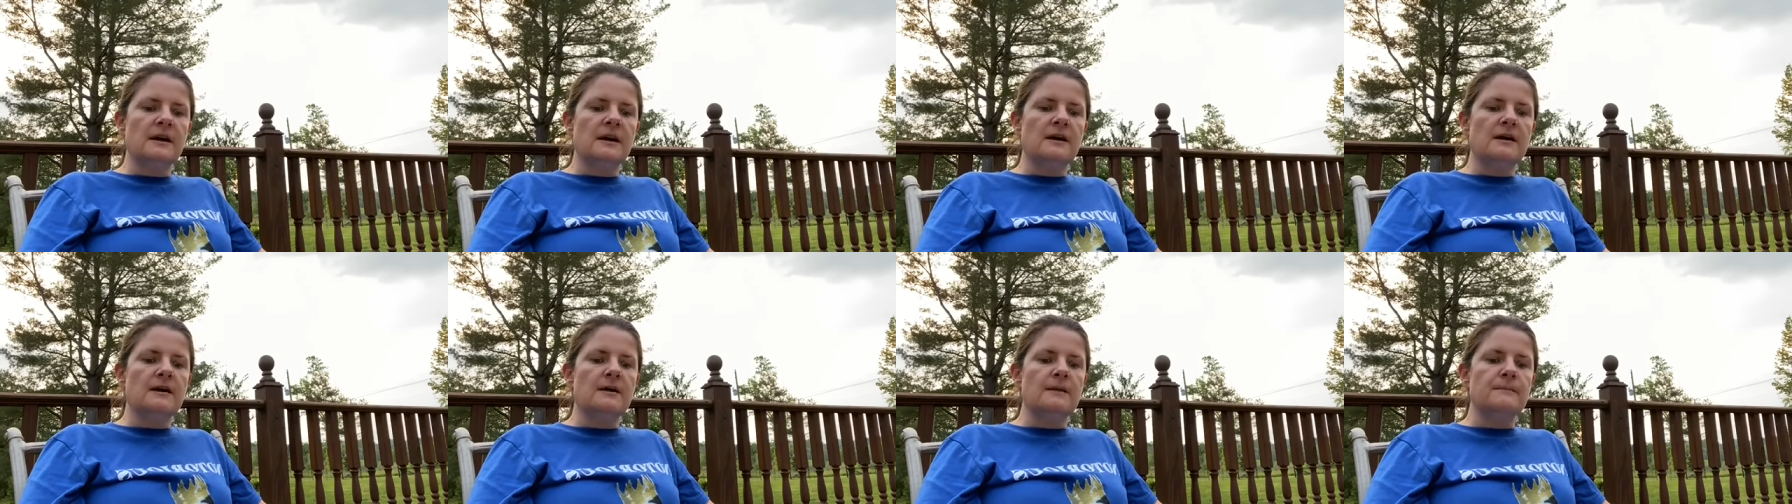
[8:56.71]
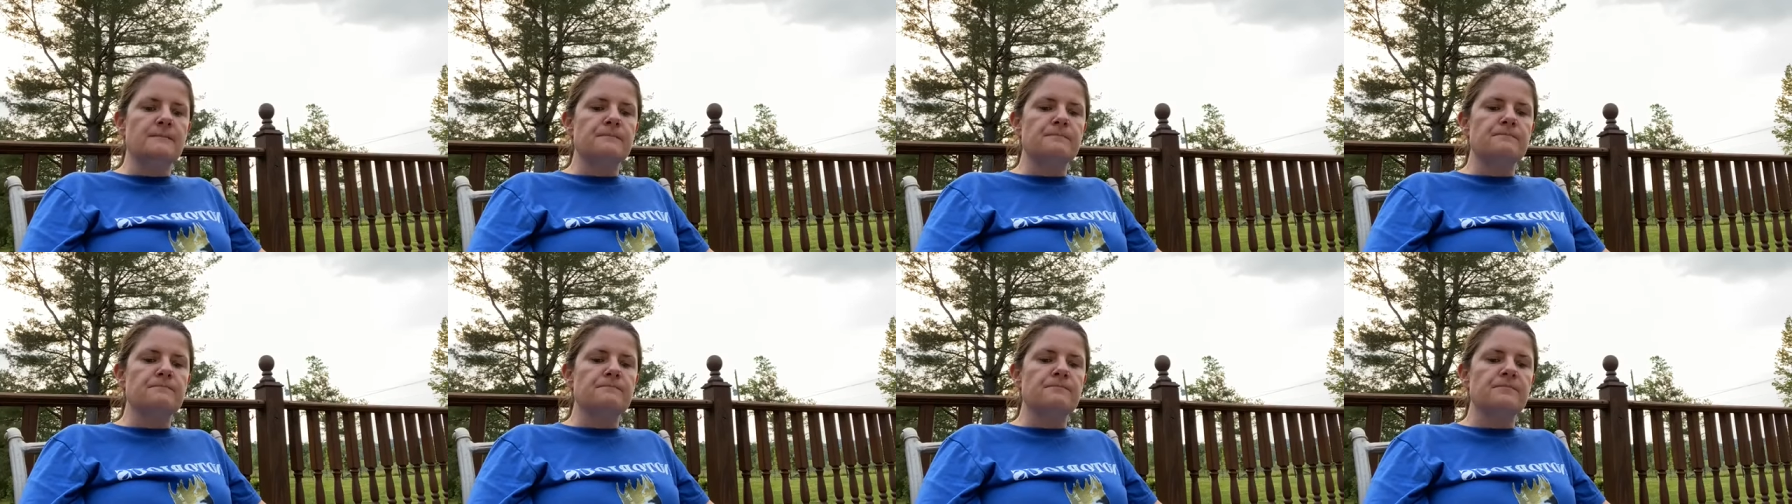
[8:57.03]

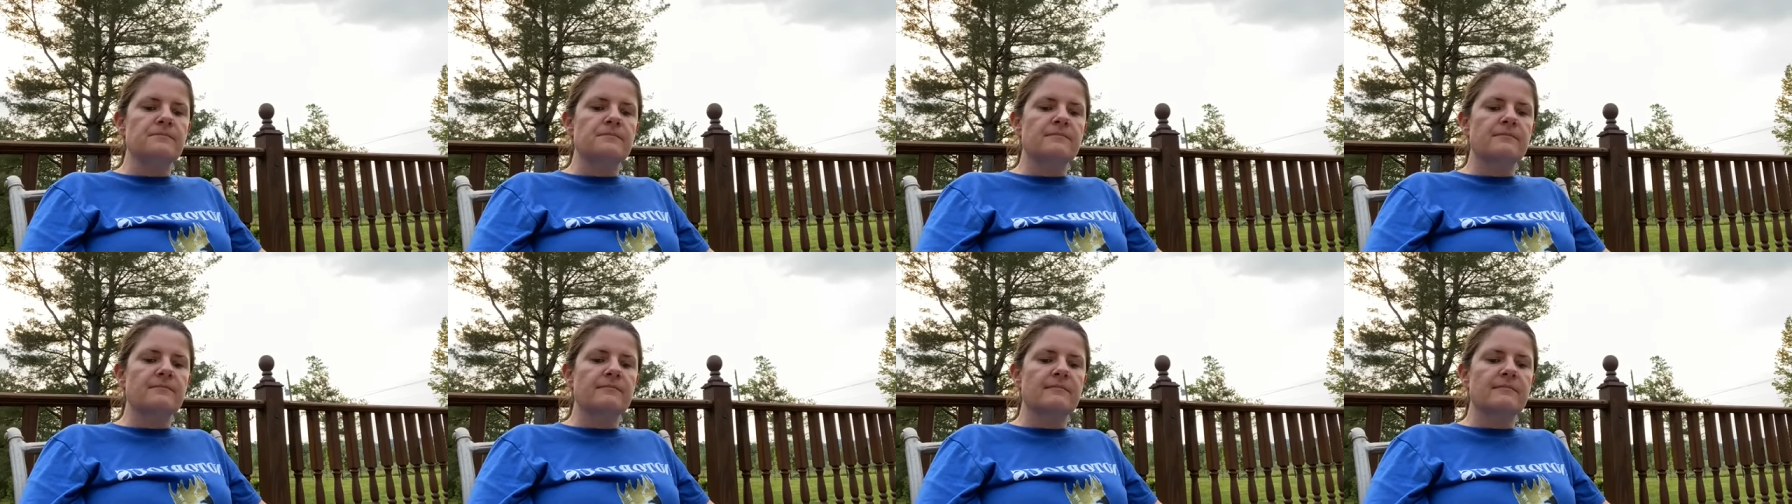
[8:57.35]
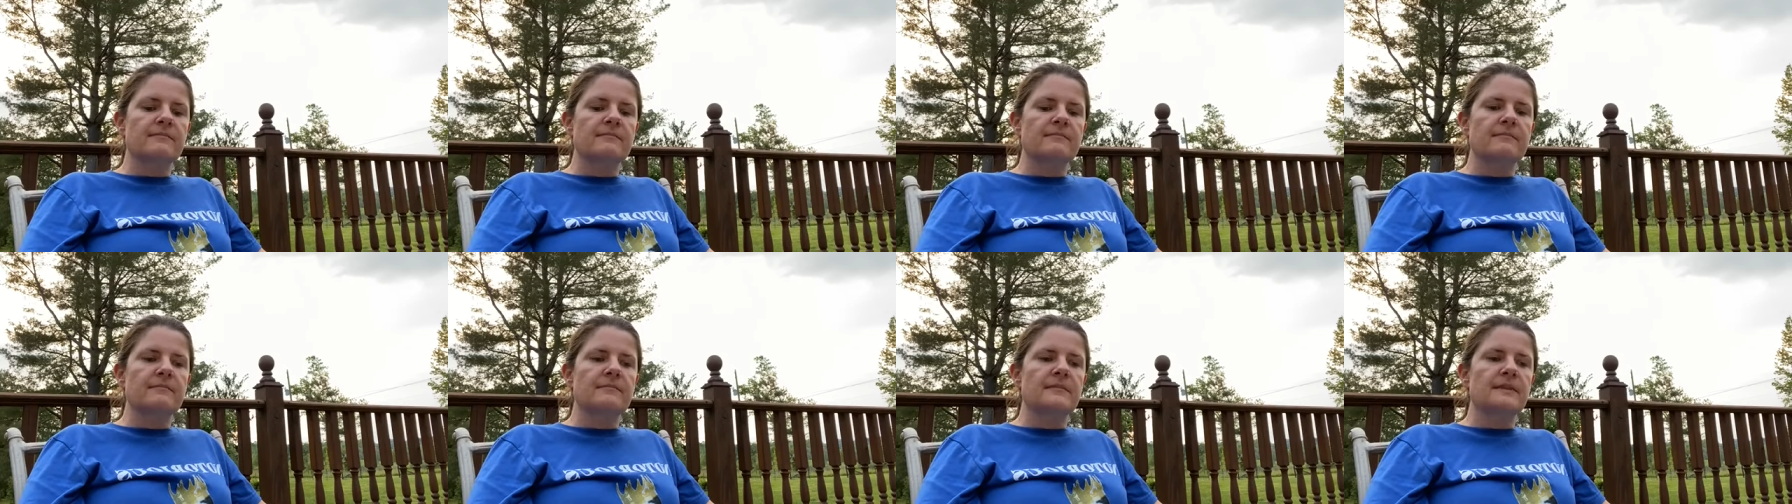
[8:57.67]
Um,
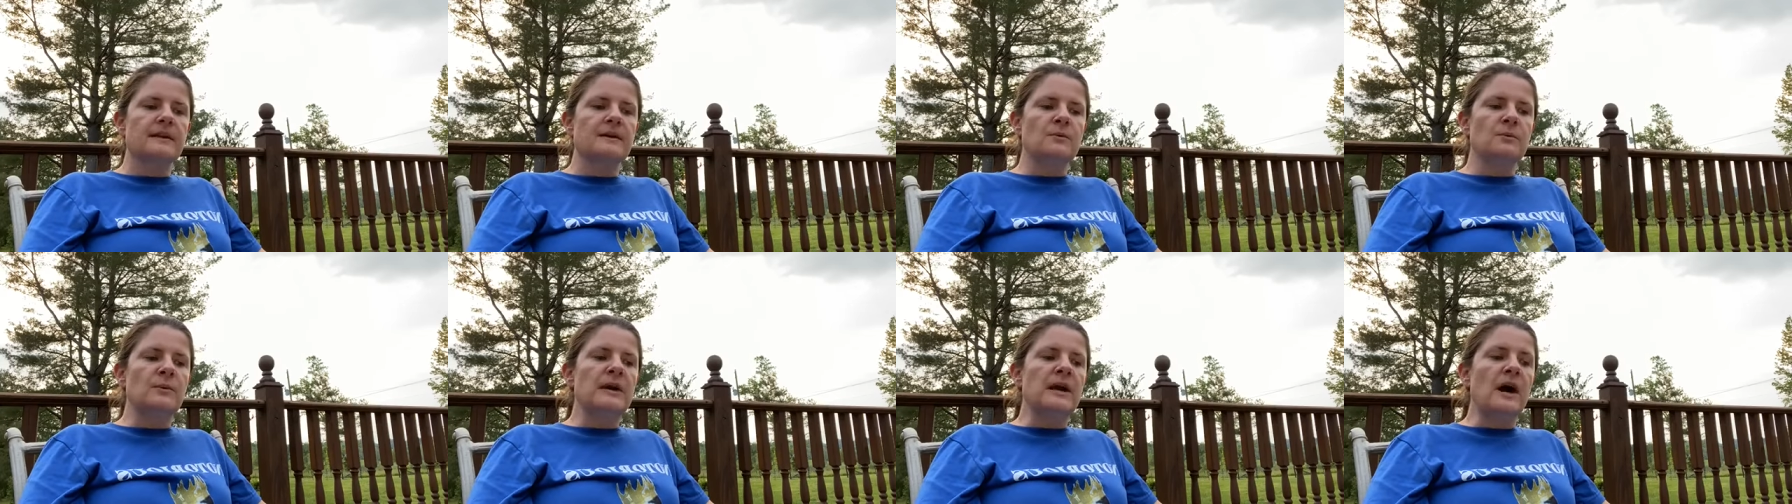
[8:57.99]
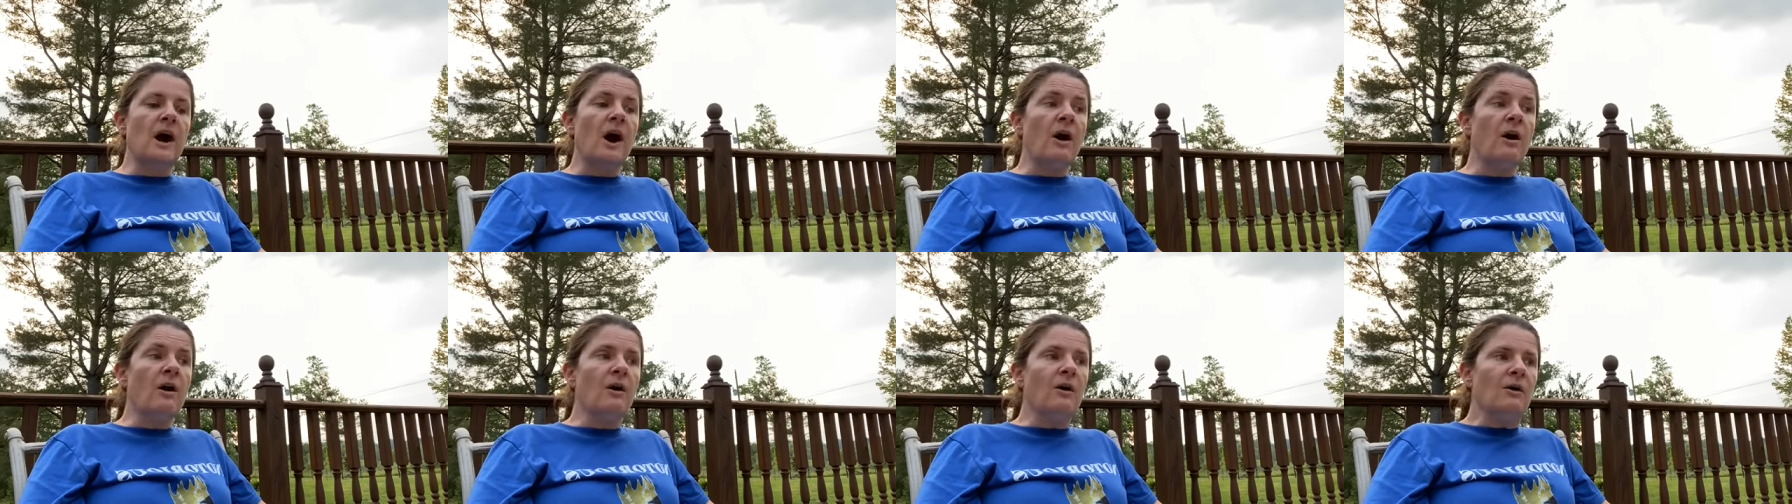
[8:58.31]
we
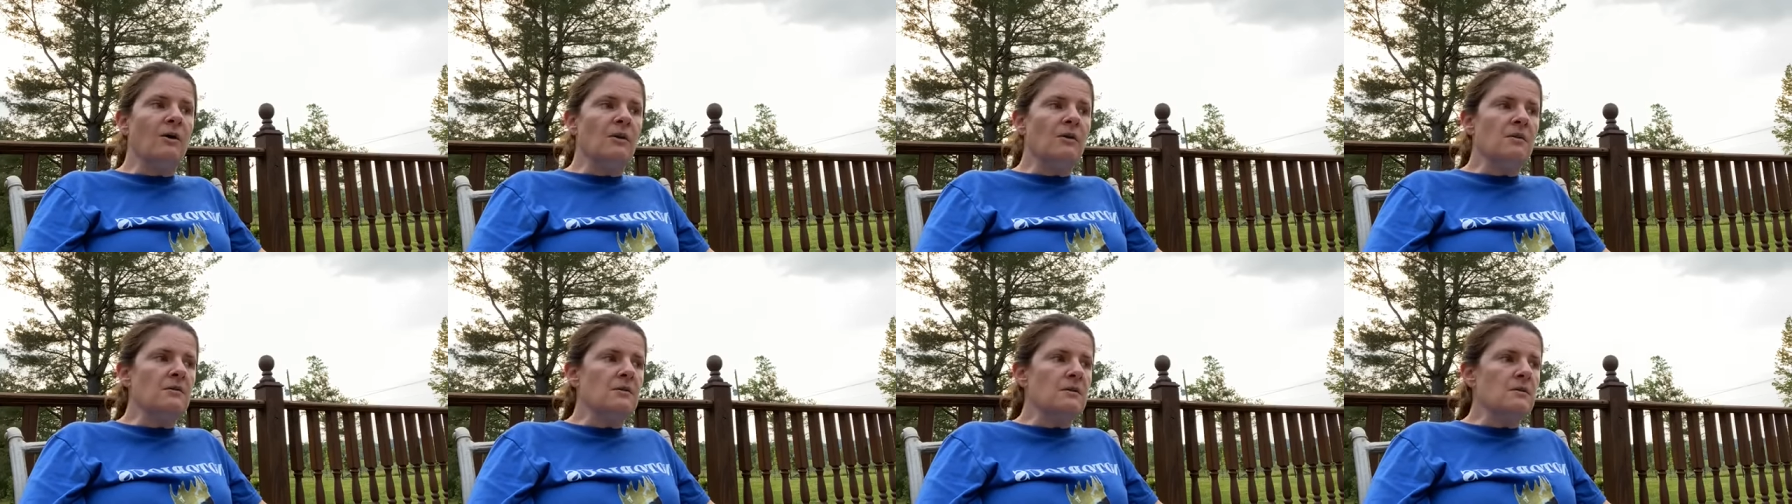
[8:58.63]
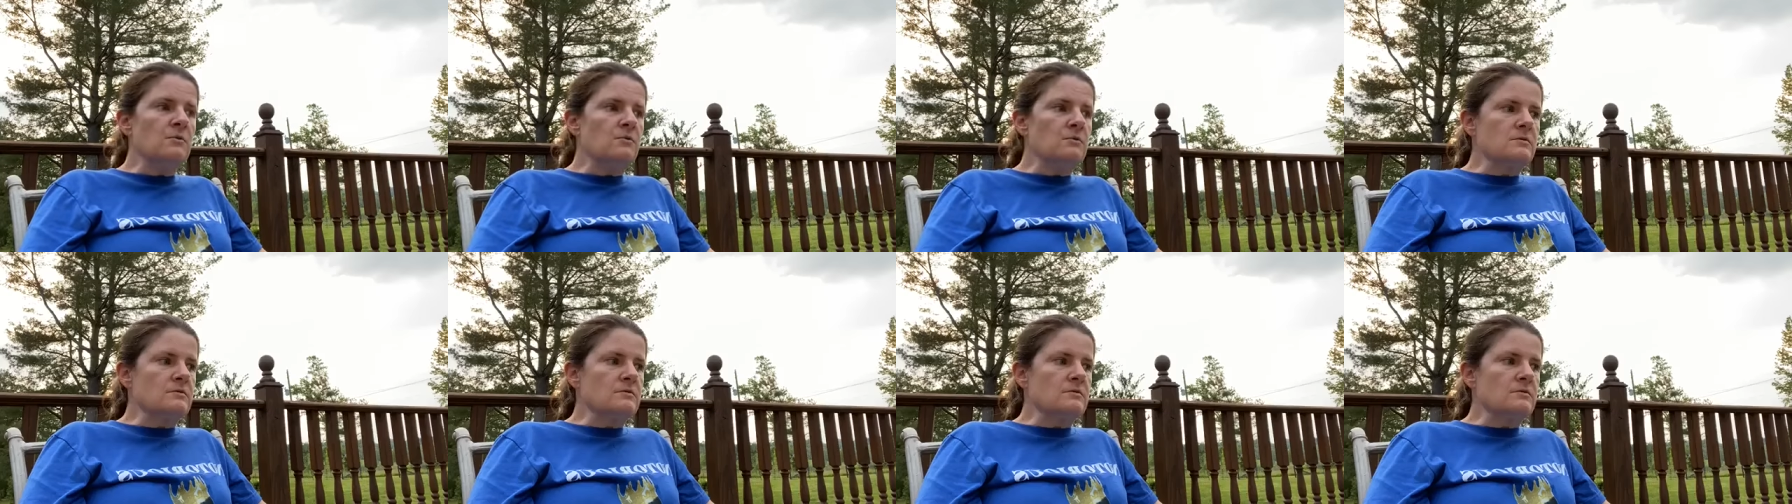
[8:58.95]
all